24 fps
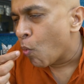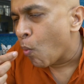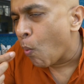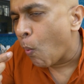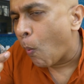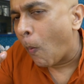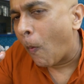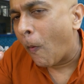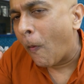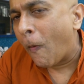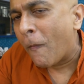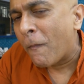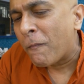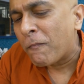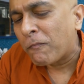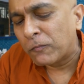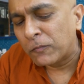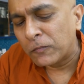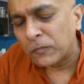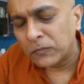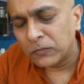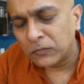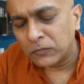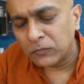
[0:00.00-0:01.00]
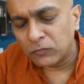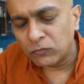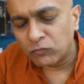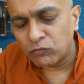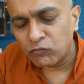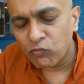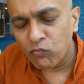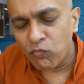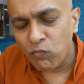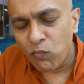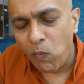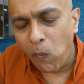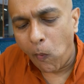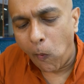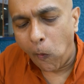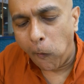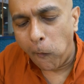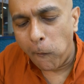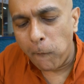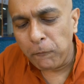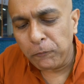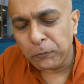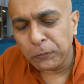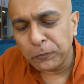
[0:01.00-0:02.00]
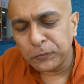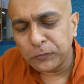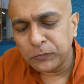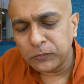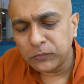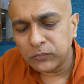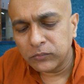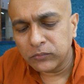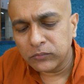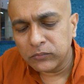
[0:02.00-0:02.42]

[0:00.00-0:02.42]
I love the flavor of that cumin.